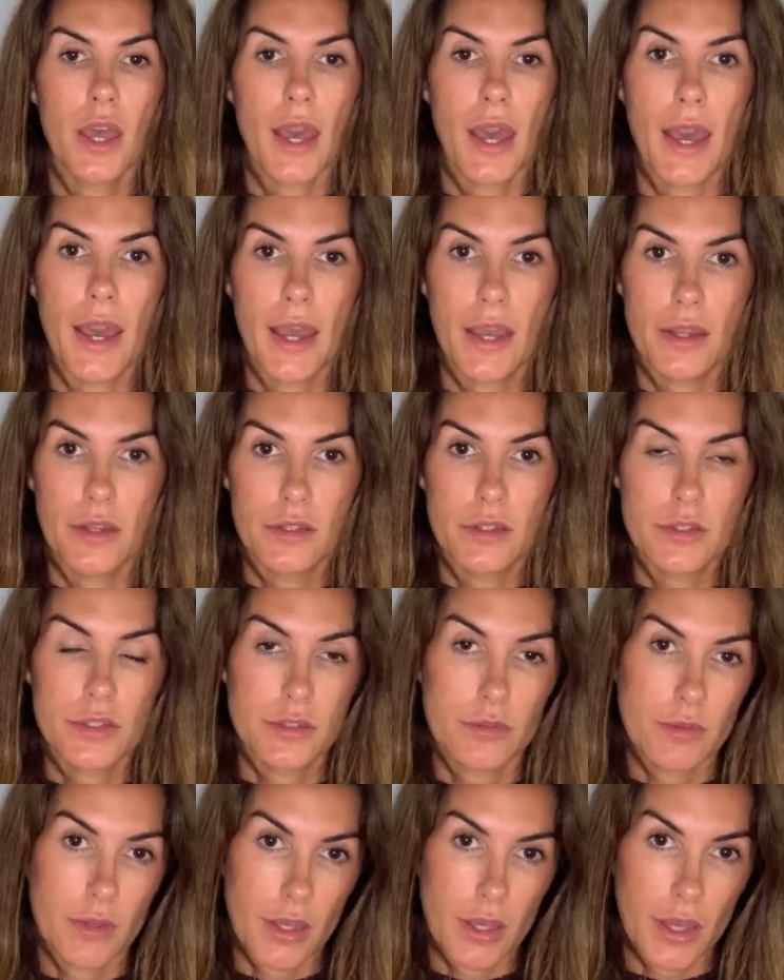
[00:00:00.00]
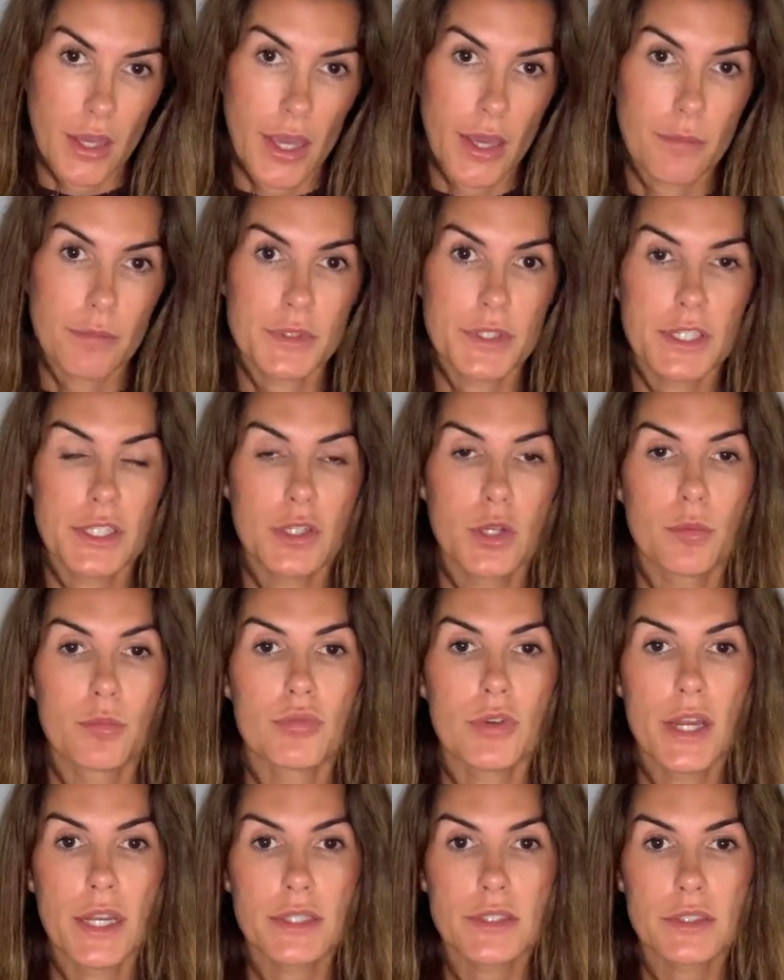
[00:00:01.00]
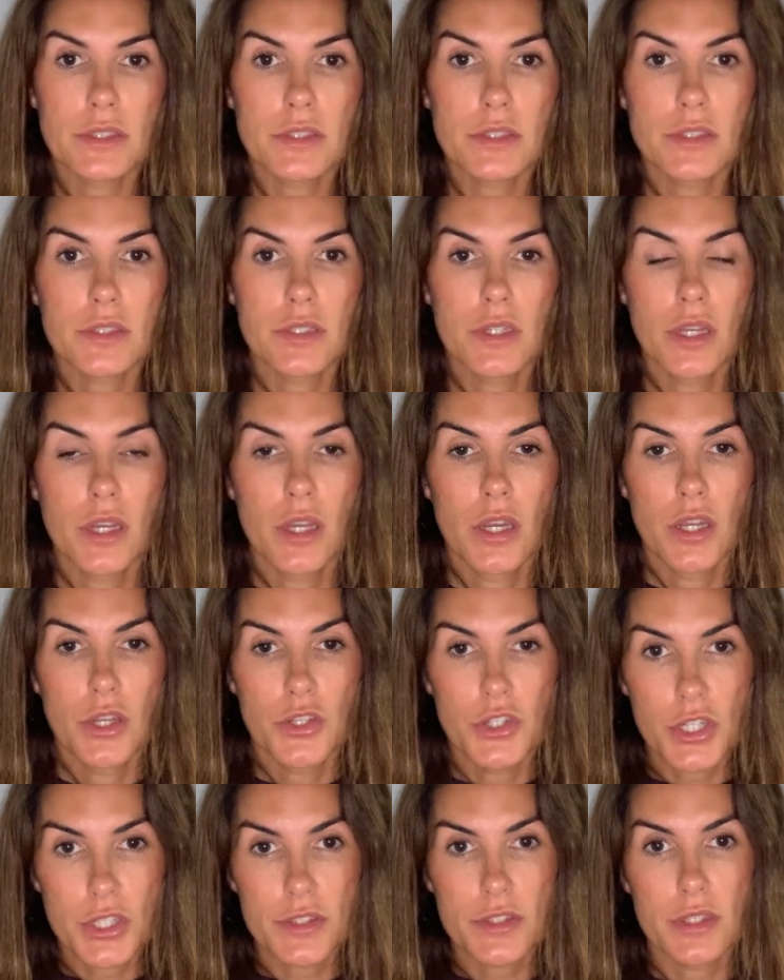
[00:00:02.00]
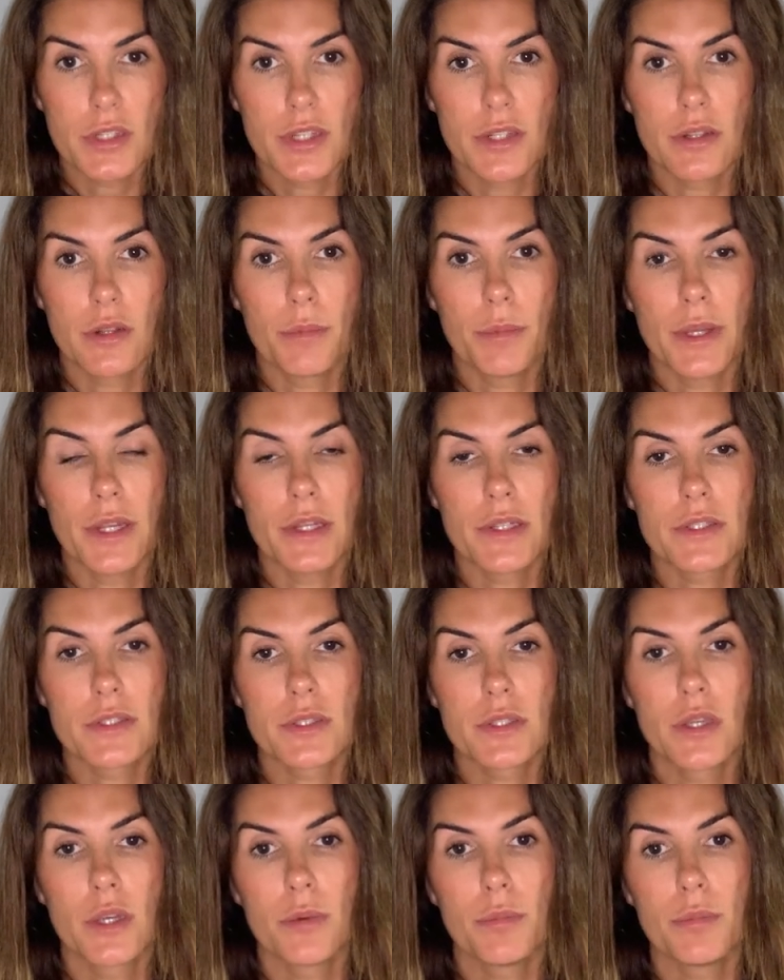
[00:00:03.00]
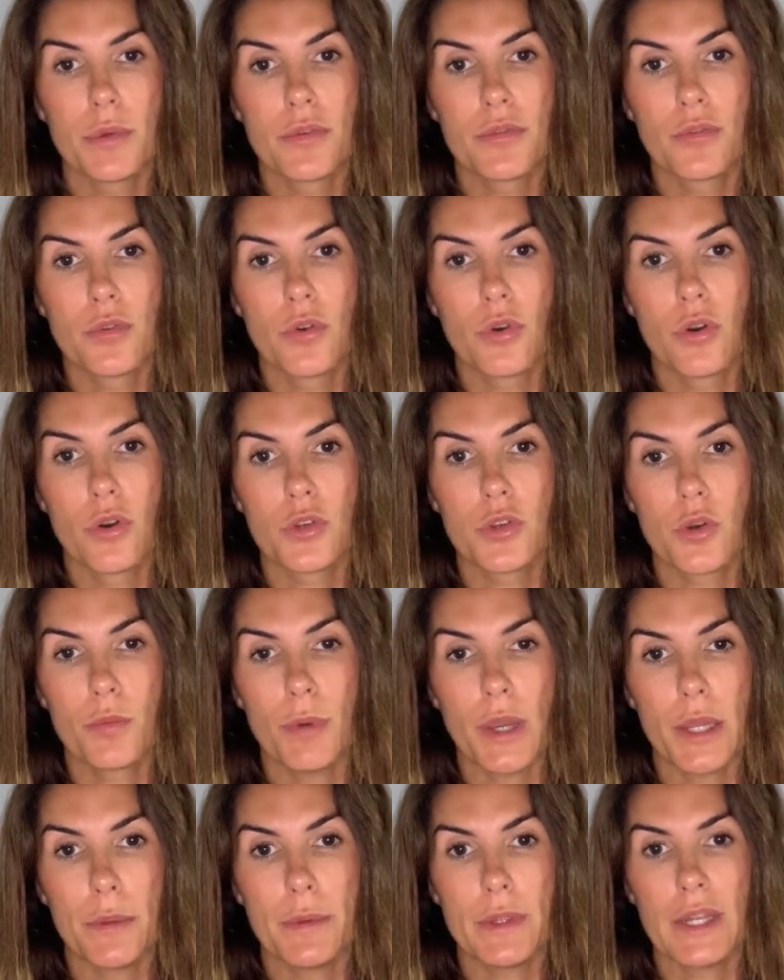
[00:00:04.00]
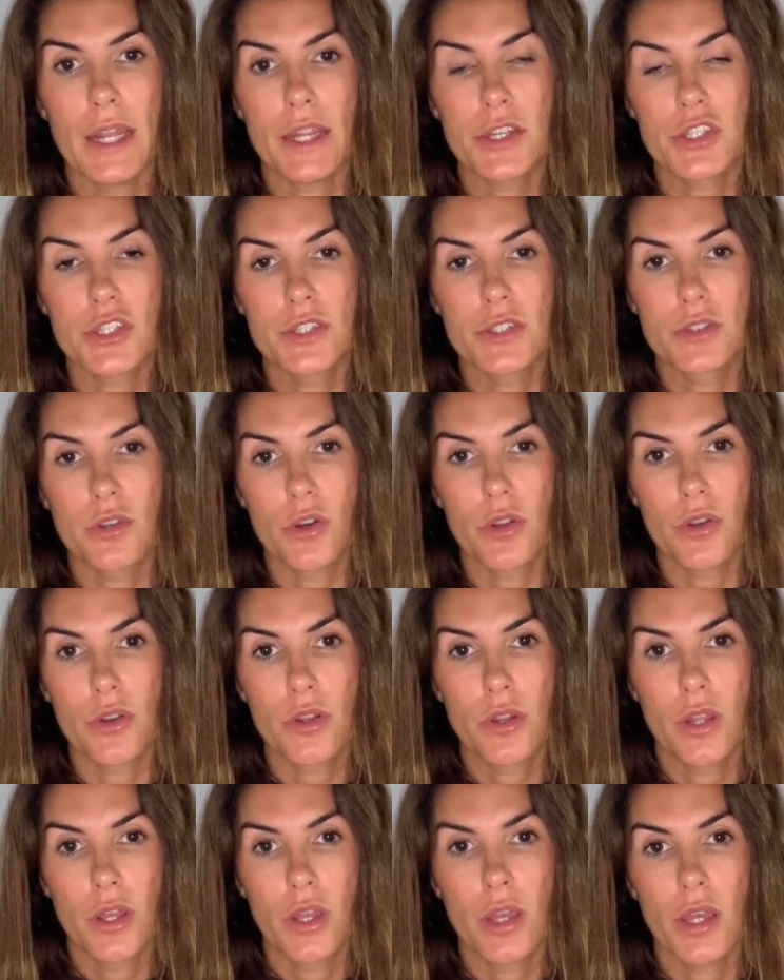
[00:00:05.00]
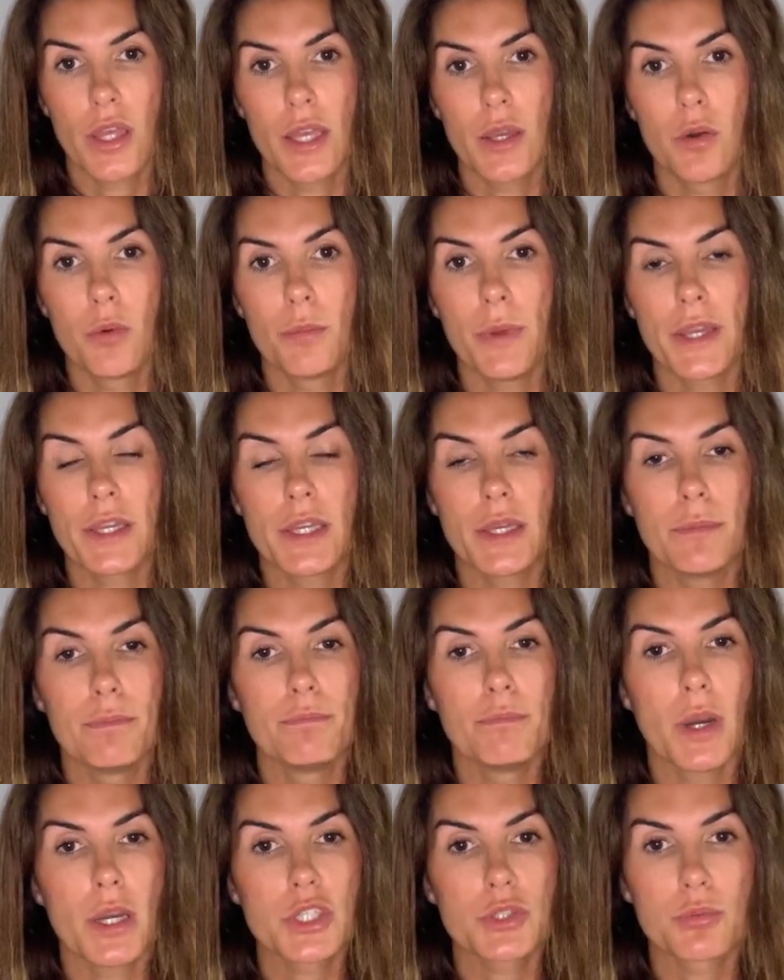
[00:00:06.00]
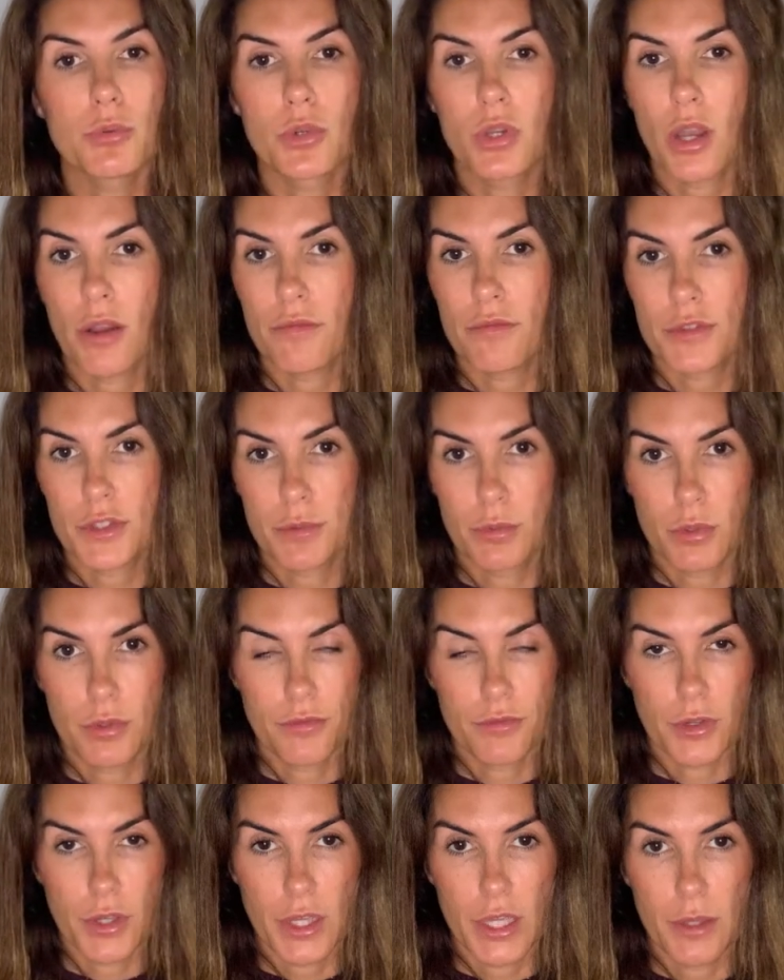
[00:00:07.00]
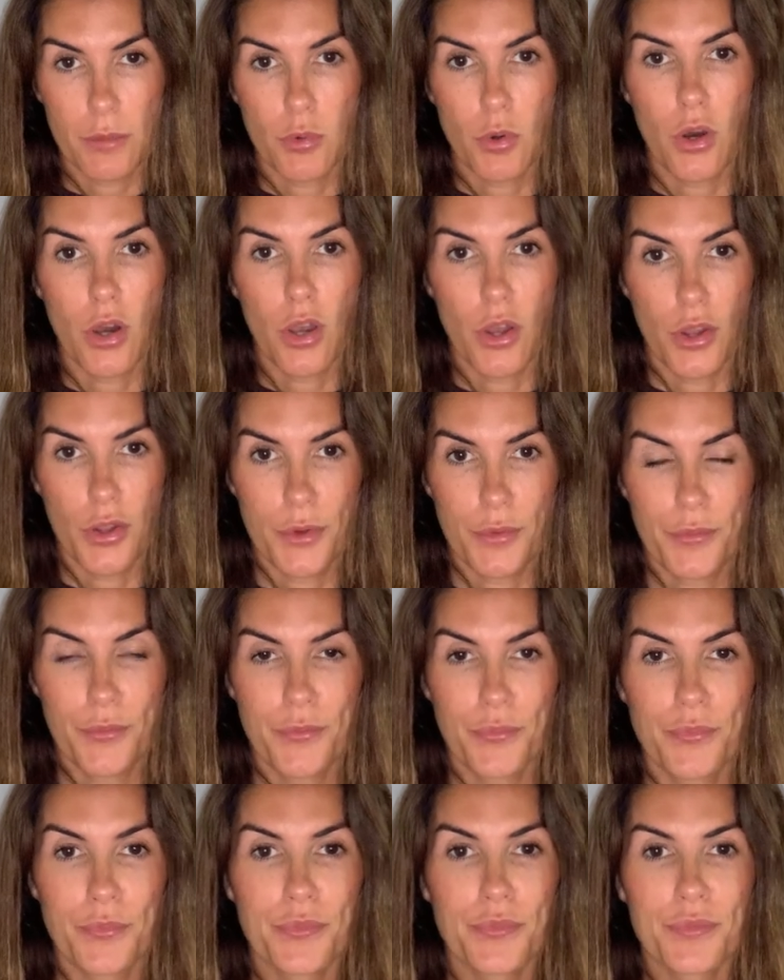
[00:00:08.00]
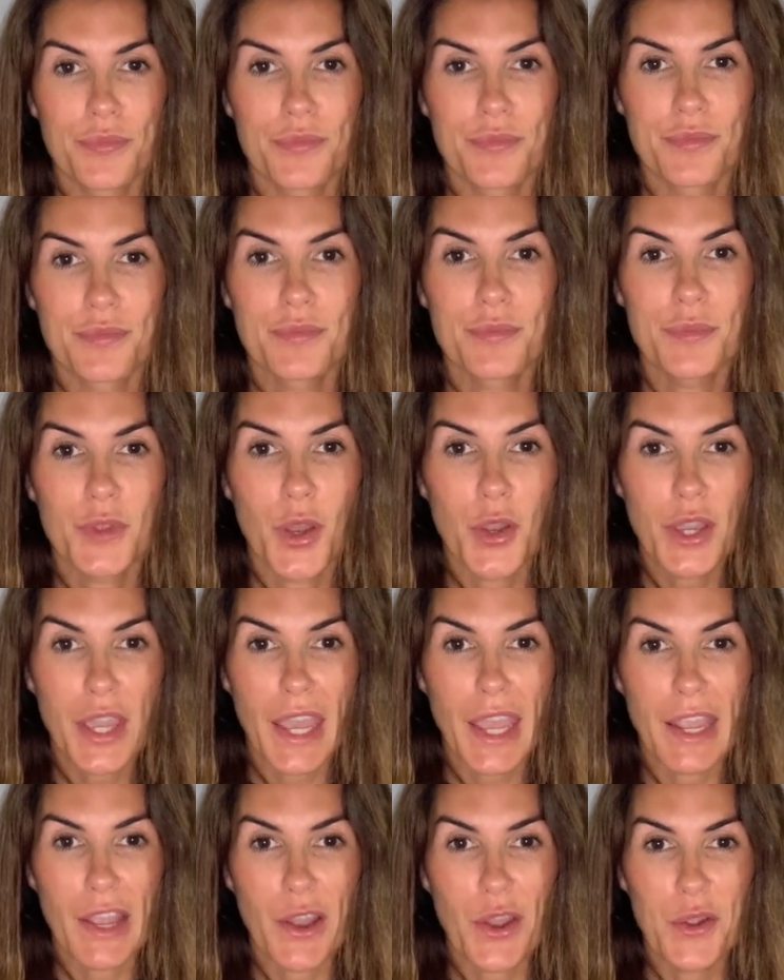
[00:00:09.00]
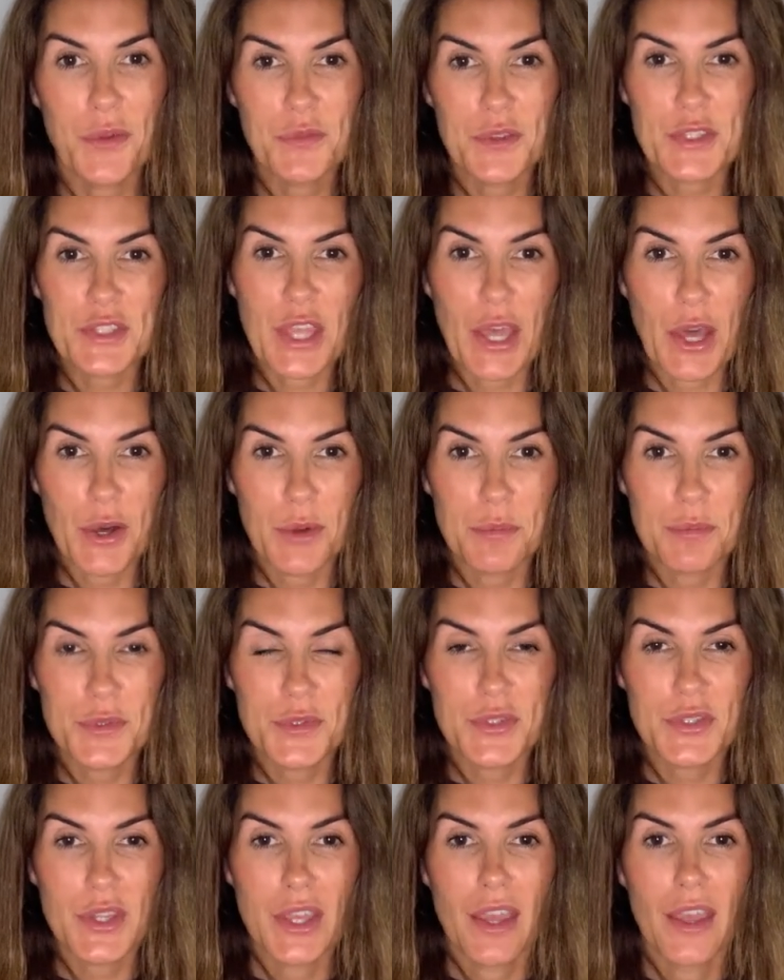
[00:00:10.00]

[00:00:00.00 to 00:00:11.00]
And empty your breast just a little bit before your baby latches on. It will make it much more comfortable for him or her. Okay, I hope this helps.